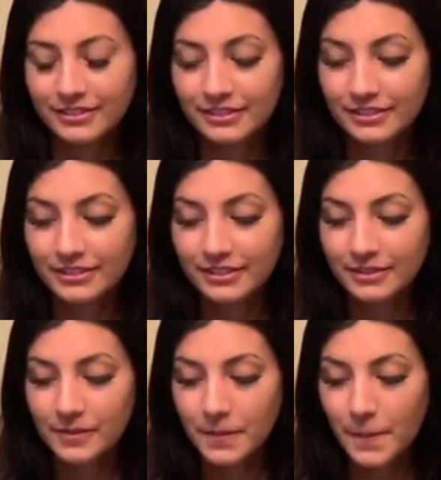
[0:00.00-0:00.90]

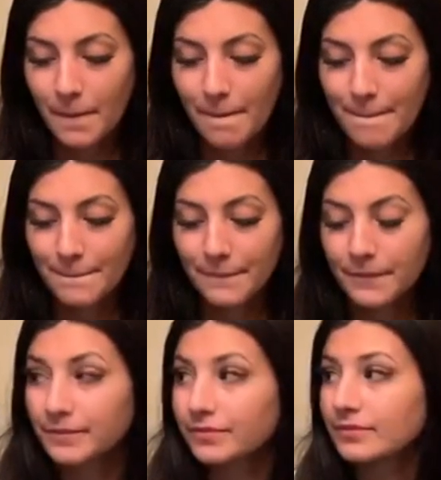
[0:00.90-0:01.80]

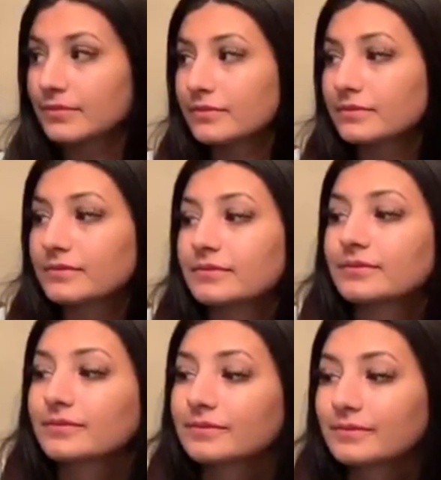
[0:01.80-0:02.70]

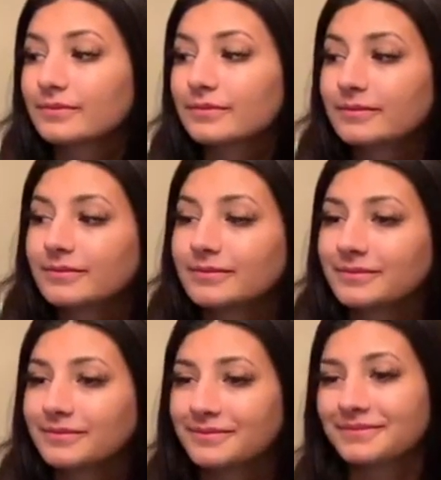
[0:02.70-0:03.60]

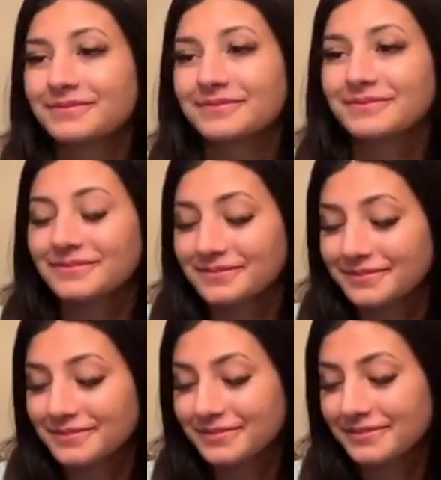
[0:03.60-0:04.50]

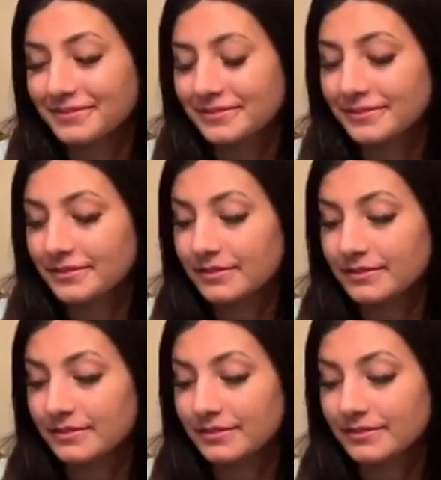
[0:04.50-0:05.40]

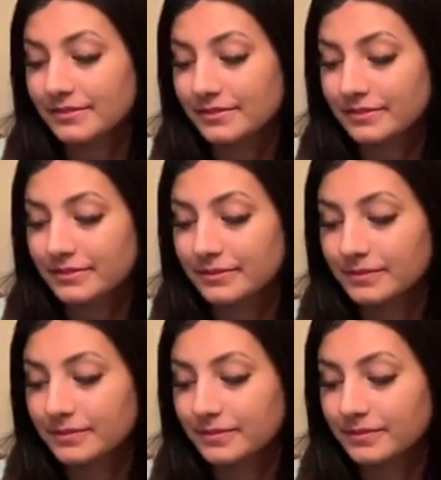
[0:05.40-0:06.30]

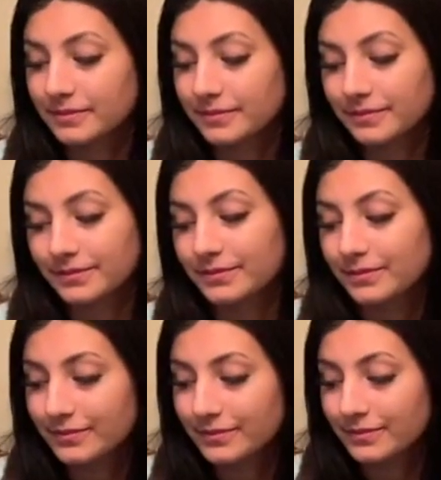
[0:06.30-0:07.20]

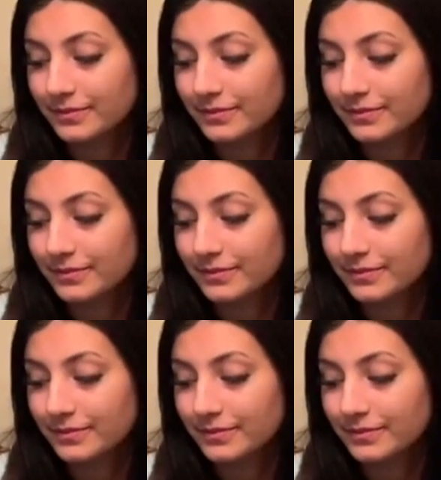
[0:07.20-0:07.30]
This person isn't speaking.